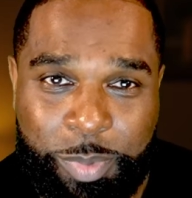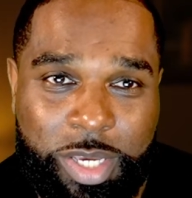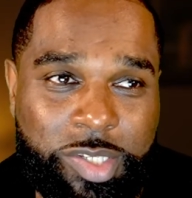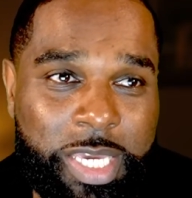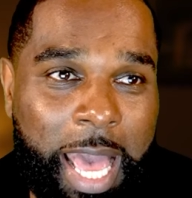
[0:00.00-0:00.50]

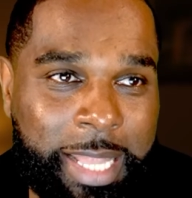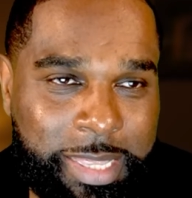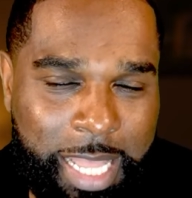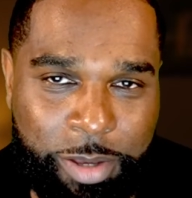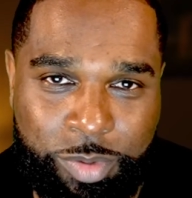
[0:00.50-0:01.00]
because he
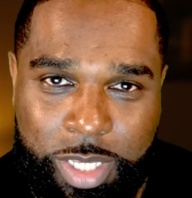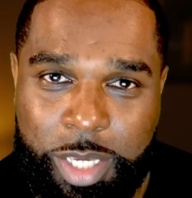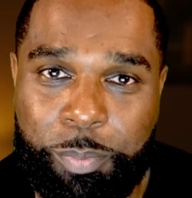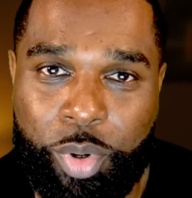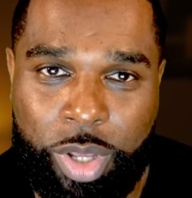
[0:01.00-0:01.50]
had nailed it.
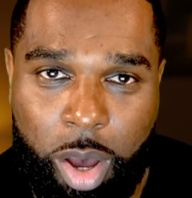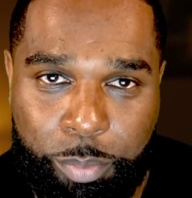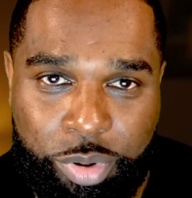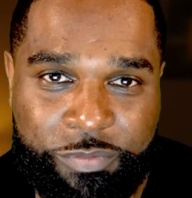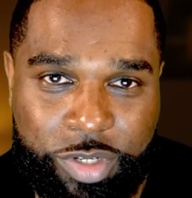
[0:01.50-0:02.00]
He put it on
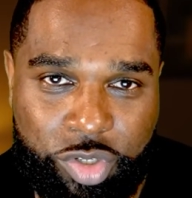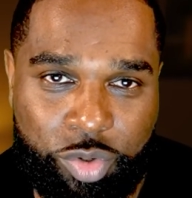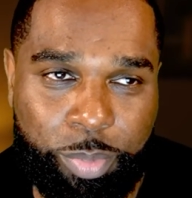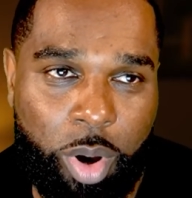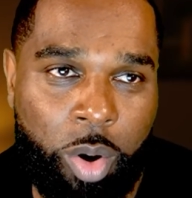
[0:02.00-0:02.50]

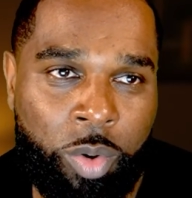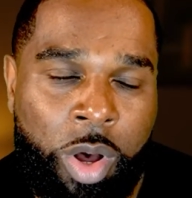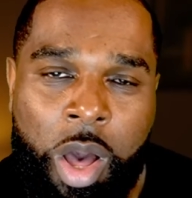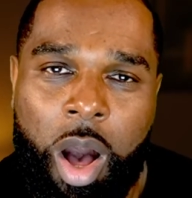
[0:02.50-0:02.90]
provisional pole.